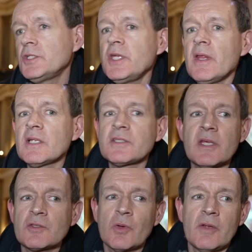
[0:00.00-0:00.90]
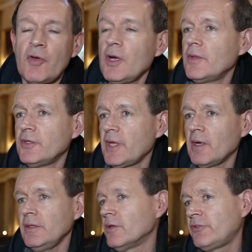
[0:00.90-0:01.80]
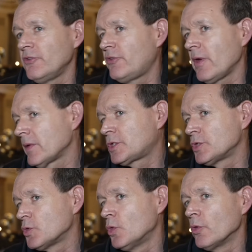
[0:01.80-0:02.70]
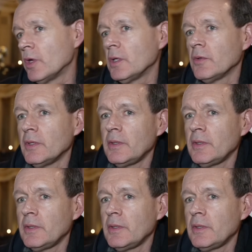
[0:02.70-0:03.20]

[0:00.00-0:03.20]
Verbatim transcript: Fury? That's, that's what I've heard, the, you know, since Derek Chisora,